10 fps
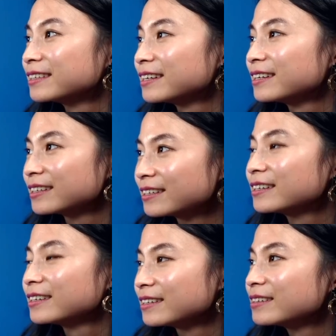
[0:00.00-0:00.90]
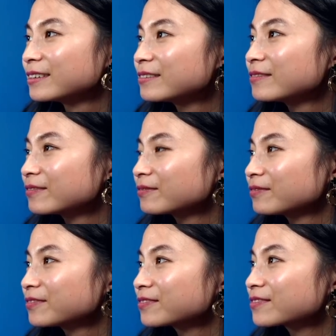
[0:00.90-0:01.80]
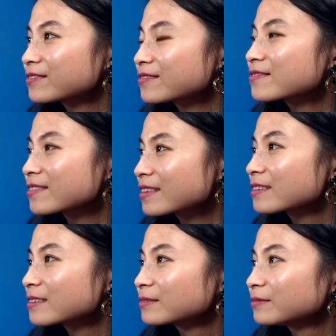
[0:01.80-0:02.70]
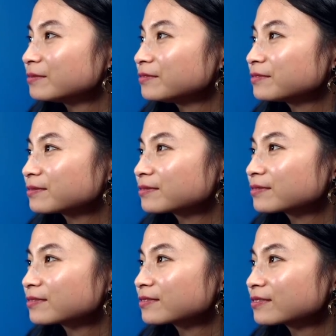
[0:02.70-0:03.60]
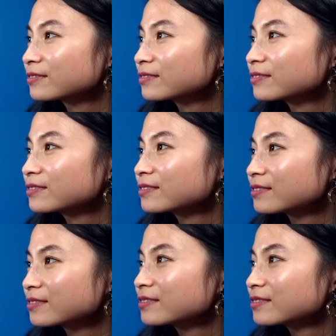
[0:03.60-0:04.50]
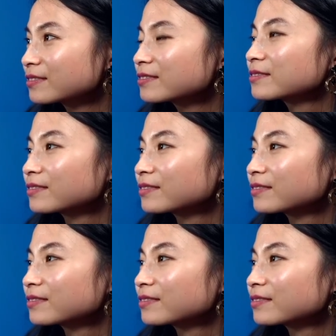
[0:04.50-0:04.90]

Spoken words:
(not speaking)